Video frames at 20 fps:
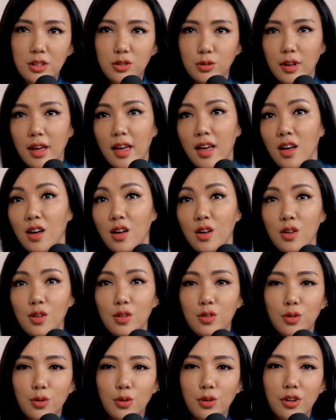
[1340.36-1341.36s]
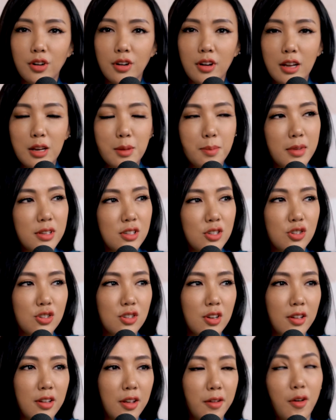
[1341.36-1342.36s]
mental health or any
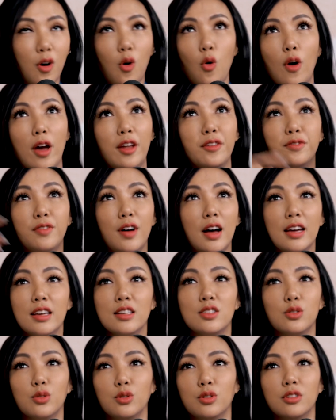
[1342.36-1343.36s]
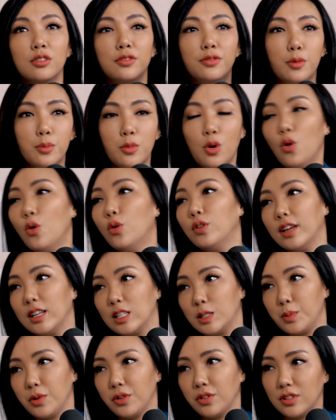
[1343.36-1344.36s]
message or advice or from your
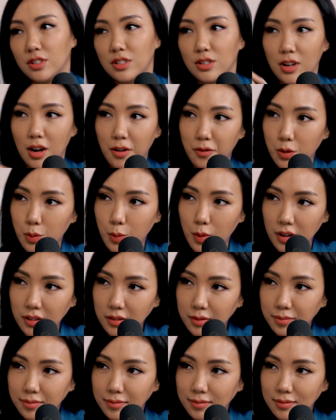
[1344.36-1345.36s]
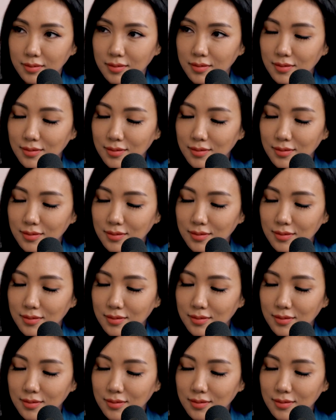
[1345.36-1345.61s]
own experience to everyone?